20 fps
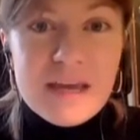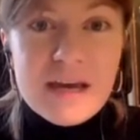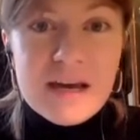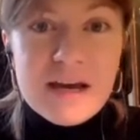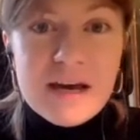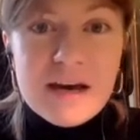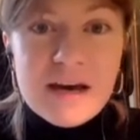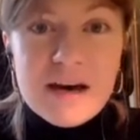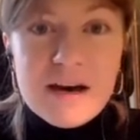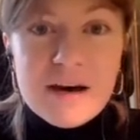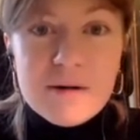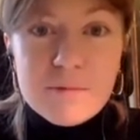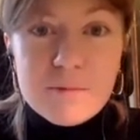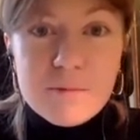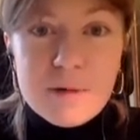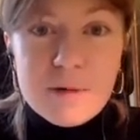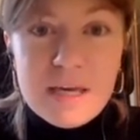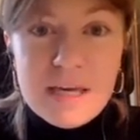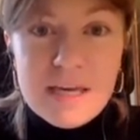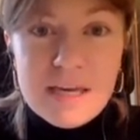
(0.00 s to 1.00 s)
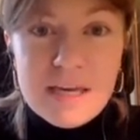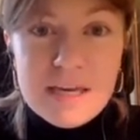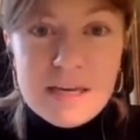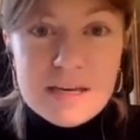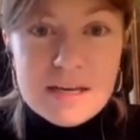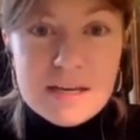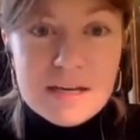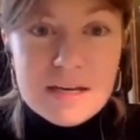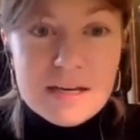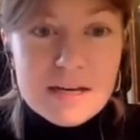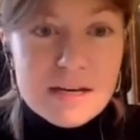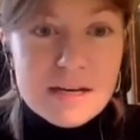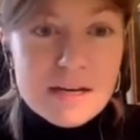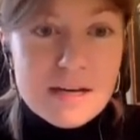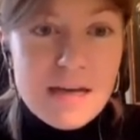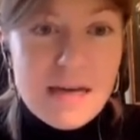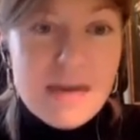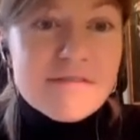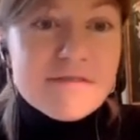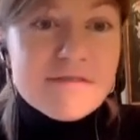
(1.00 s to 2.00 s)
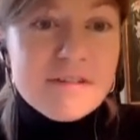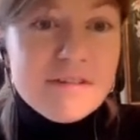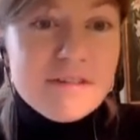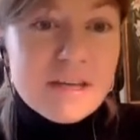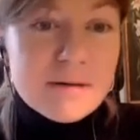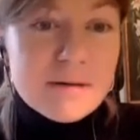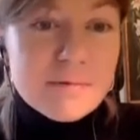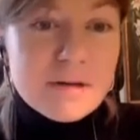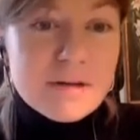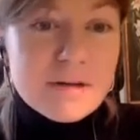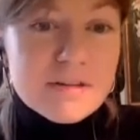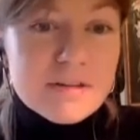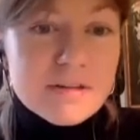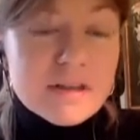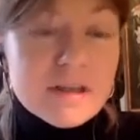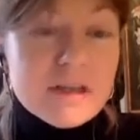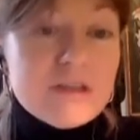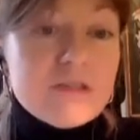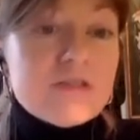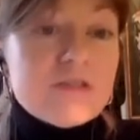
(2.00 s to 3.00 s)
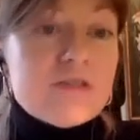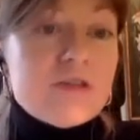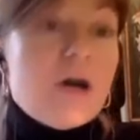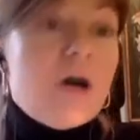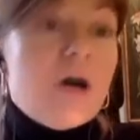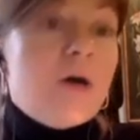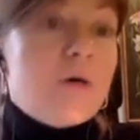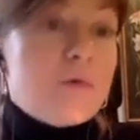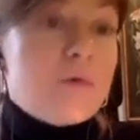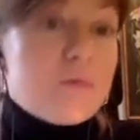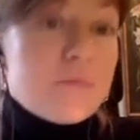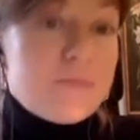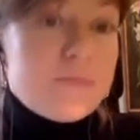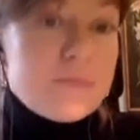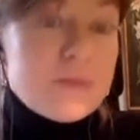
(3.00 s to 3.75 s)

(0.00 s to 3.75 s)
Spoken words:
everything with though